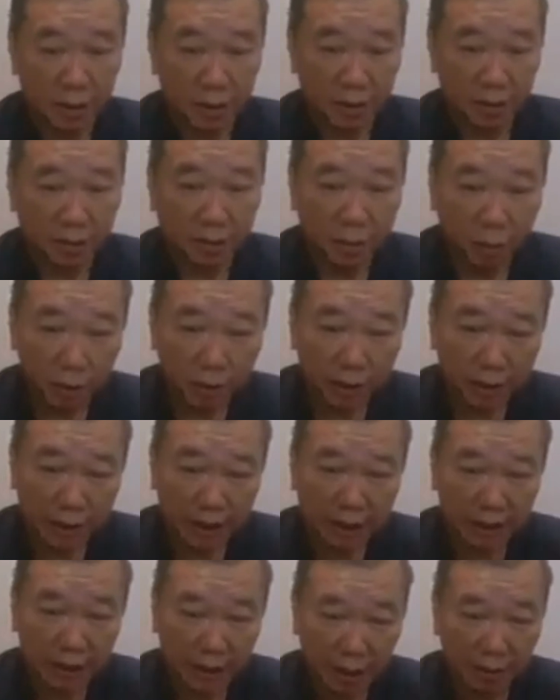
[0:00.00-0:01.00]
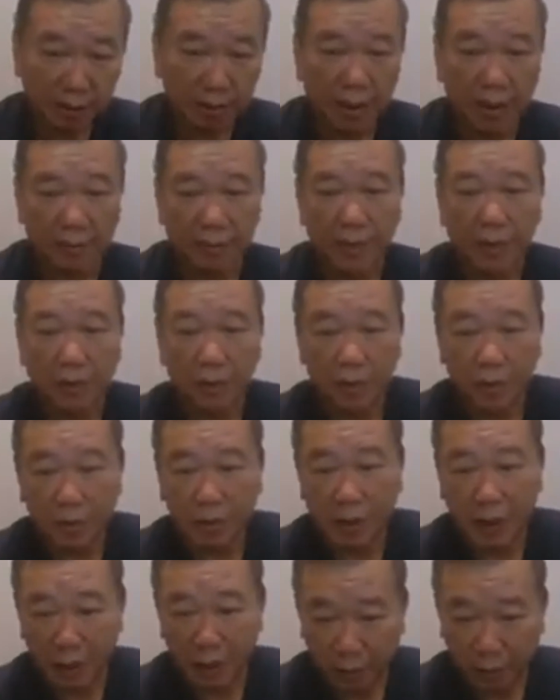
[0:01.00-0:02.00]
Both systems have their
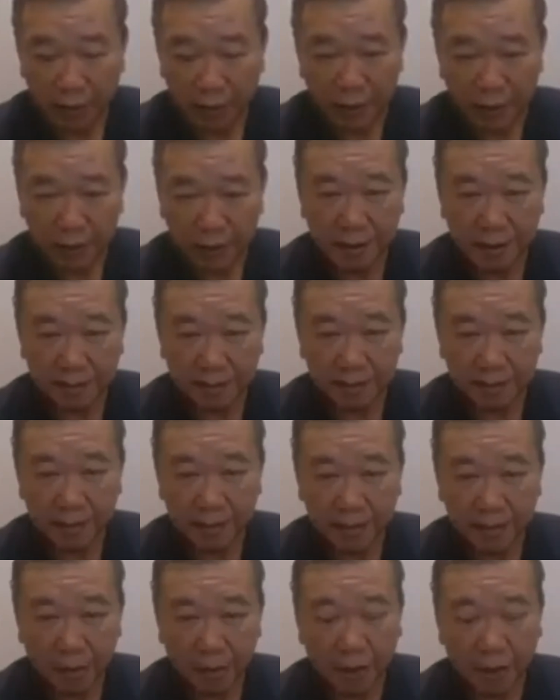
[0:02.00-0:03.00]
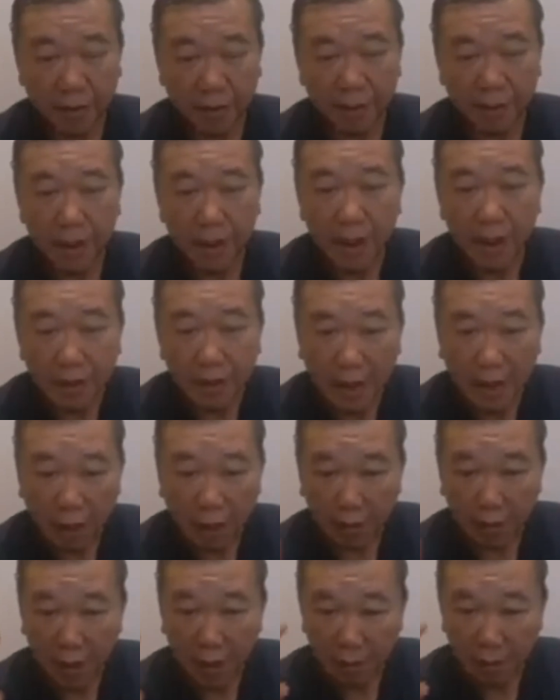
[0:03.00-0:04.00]
own advantages. Okay.
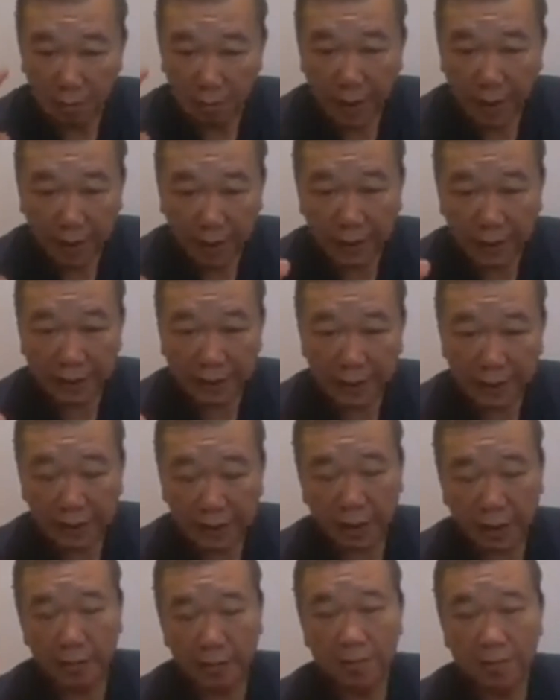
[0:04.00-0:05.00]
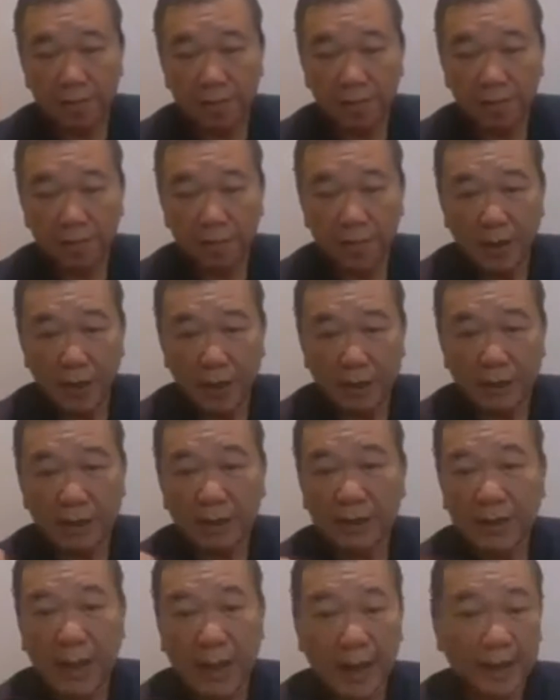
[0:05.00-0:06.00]
Now, medical system it's
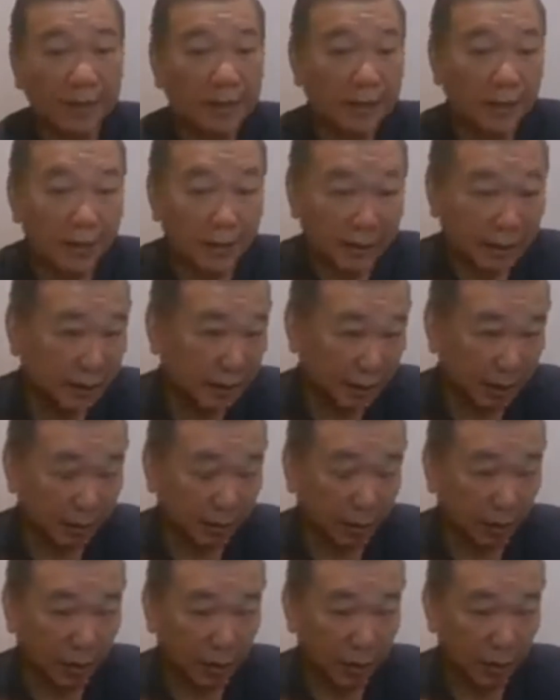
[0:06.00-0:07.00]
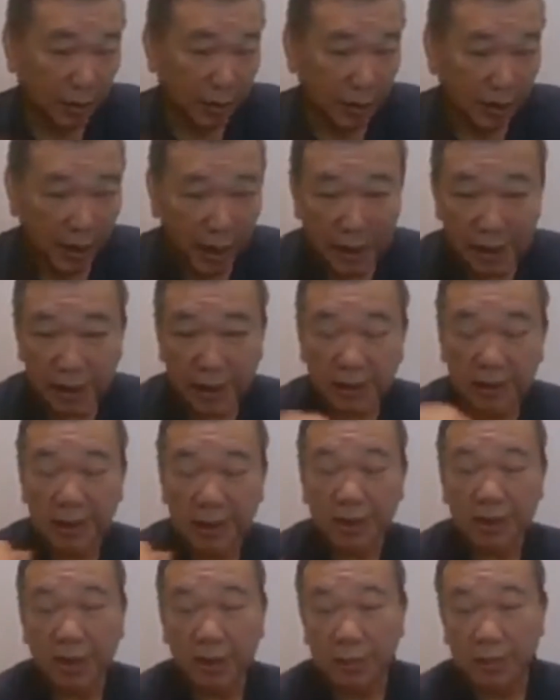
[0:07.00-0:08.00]
just an engineering system now. Engineering
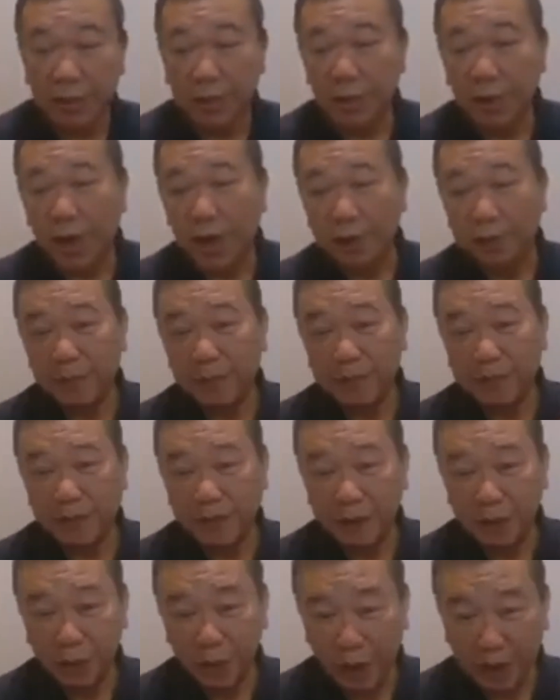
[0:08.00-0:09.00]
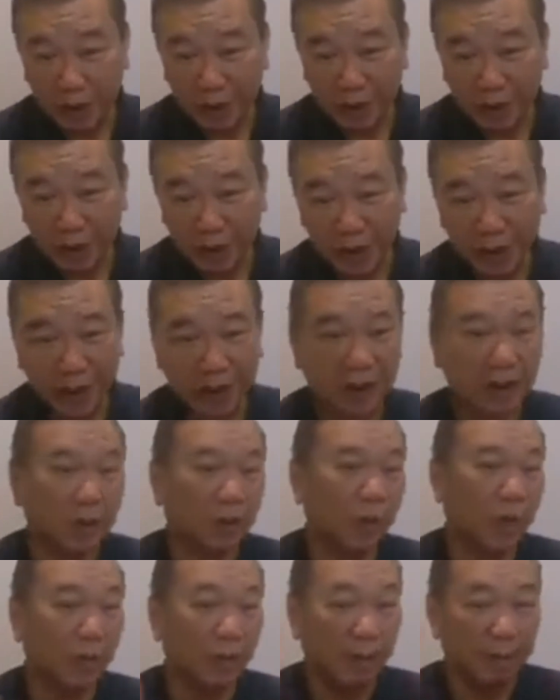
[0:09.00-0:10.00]
system, you have a civil engineering,
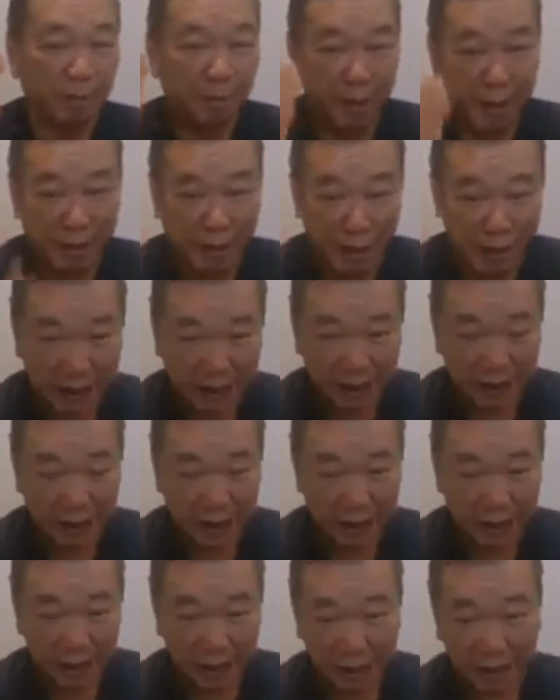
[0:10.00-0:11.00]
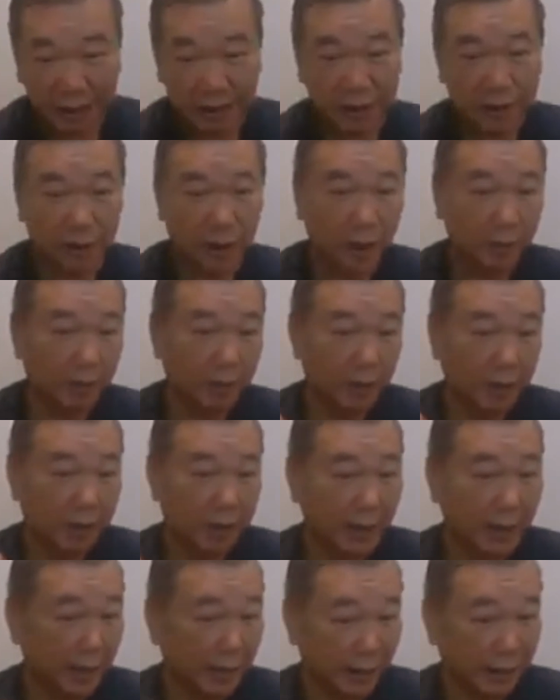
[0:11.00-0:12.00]
you have a mechanical engineering, you have an
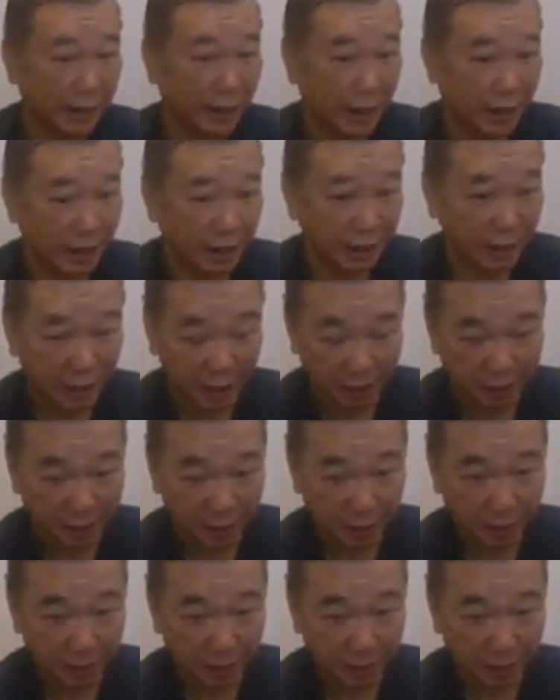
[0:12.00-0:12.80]
electrical engineering.